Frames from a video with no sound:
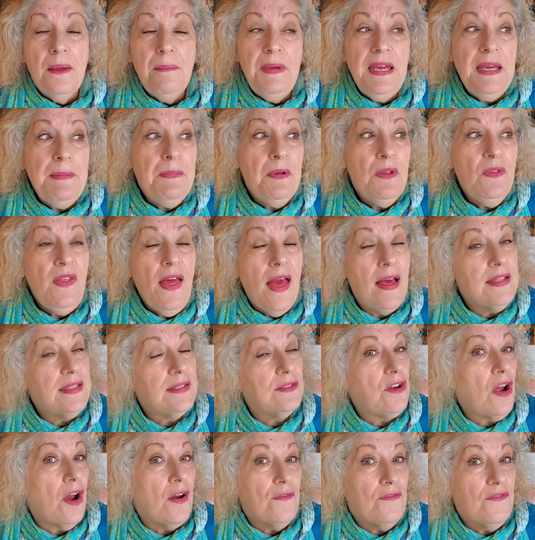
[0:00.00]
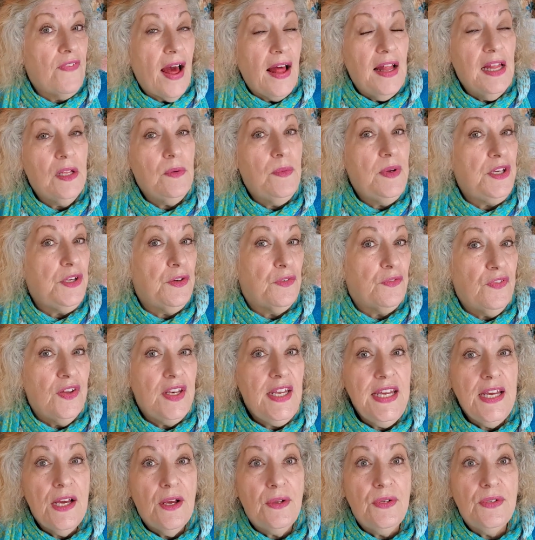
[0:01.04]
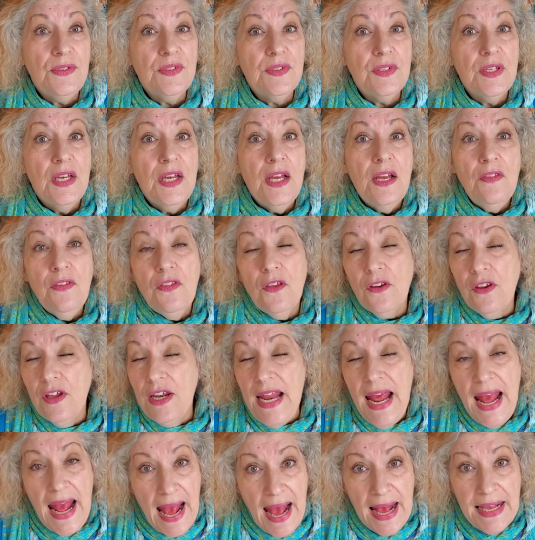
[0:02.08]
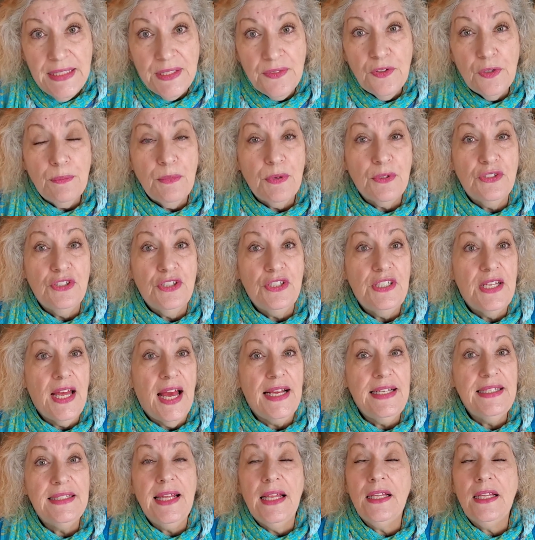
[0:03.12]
People that start following your videos, they're going to ask for merchandise.